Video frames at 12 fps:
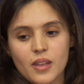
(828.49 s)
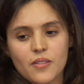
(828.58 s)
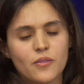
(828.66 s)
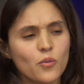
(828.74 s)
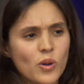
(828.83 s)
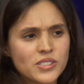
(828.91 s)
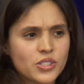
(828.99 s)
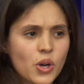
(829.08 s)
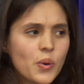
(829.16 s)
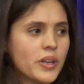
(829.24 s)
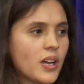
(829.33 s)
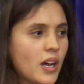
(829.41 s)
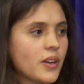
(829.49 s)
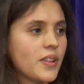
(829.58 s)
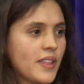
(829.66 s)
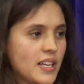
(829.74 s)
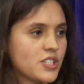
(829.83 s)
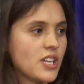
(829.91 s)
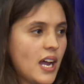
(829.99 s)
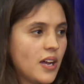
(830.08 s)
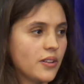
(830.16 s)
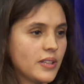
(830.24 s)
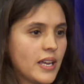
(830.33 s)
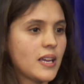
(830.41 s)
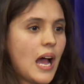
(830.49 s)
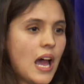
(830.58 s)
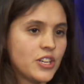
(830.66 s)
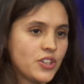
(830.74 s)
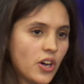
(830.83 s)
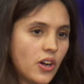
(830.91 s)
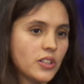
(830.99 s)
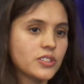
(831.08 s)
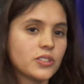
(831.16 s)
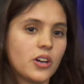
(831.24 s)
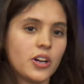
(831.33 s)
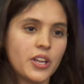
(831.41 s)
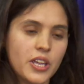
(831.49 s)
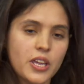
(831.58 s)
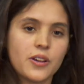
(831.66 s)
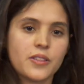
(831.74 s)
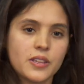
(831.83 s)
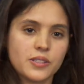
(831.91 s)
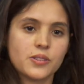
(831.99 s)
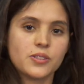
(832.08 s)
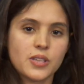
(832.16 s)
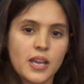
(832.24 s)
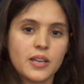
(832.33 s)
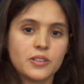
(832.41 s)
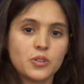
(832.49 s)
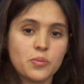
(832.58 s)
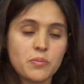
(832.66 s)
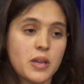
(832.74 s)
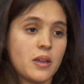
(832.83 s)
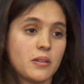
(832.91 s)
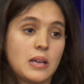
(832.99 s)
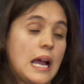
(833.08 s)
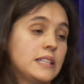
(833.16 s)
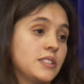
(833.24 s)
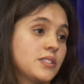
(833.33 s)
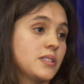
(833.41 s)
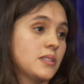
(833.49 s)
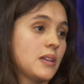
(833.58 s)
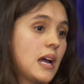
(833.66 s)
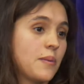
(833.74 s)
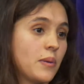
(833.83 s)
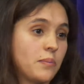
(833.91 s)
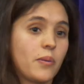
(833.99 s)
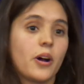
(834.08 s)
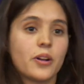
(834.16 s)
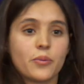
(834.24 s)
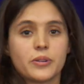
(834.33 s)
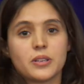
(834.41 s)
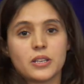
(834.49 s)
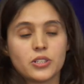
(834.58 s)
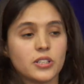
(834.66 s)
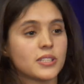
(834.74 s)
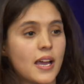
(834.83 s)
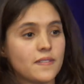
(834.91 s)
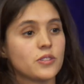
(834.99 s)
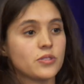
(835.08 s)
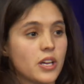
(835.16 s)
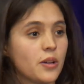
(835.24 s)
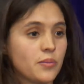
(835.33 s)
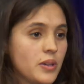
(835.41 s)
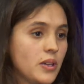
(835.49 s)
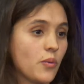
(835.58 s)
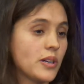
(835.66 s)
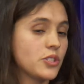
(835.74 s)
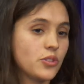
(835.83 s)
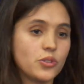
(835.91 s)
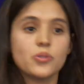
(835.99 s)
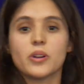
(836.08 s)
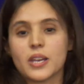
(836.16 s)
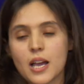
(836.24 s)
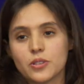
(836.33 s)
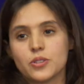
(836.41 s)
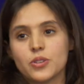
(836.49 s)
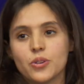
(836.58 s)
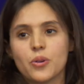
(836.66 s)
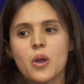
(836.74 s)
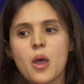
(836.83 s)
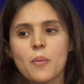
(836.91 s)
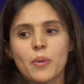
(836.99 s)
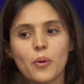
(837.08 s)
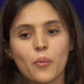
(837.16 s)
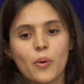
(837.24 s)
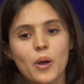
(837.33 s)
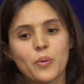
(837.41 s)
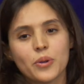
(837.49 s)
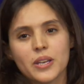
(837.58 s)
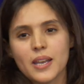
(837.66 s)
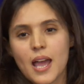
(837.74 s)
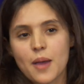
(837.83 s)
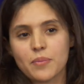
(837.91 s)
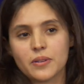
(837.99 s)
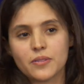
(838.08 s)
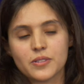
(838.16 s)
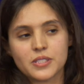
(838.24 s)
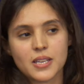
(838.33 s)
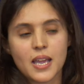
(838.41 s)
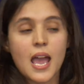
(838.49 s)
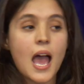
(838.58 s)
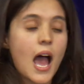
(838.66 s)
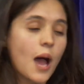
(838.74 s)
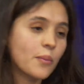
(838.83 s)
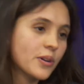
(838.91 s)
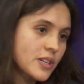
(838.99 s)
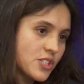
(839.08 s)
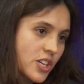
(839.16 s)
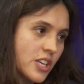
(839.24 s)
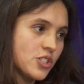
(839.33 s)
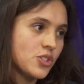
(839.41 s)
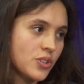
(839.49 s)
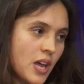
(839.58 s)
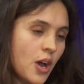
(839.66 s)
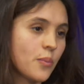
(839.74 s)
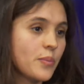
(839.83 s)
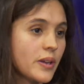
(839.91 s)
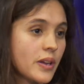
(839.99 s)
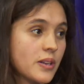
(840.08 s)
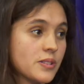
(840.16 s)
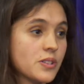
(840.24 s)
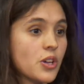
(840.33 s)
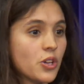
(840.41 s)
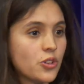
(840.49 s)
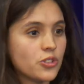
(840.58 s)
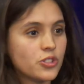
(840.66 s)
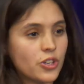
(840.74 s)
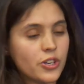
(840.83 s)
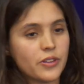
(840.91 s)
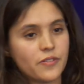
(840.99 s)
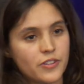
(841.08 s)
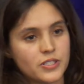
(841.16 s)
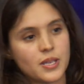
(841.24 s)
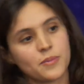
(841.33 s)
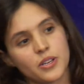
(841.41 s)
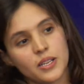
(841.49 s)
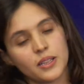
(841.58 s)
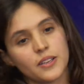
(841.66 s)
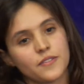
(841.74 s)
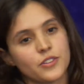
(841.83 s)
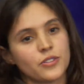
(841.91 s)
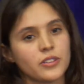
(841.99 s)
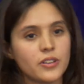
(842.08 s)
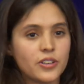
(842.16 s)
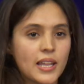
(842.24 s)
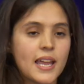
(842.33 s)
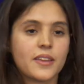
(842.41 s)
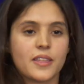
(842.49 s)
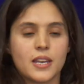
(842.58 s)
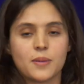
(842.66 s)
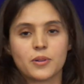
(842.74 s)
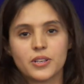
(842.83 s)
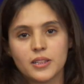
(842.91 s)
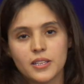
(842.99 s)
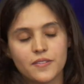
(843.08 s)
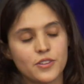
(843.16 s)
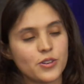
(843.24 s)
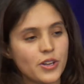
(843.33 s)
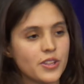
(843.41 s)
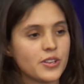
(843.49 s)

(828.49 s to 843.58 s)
what's going on that child? Like, adults are here in this society to I'm a part where the adults have to tell me what to do and how to do. But what would it happen if we say, I'm gonna change you now because you're dirty. First I'm gonna lift your leg, then I'm gonna lift your other